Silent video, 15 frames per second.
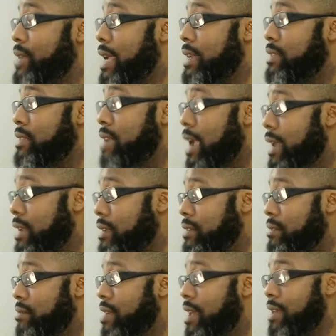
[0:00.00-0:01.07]
excited
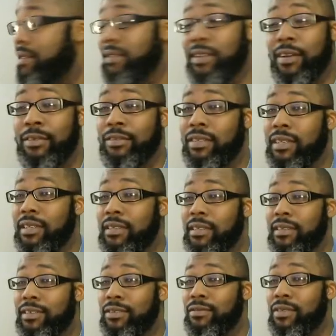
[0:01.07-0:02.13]
that, you know,
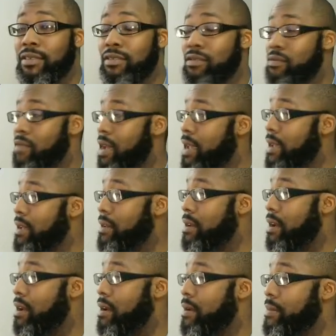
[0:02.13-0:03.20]
season 2 is on the way.
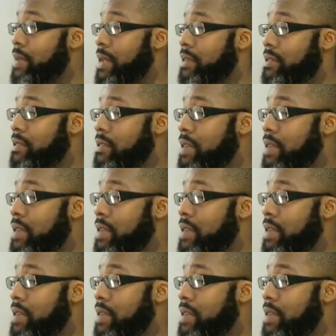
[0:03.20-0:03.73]
Next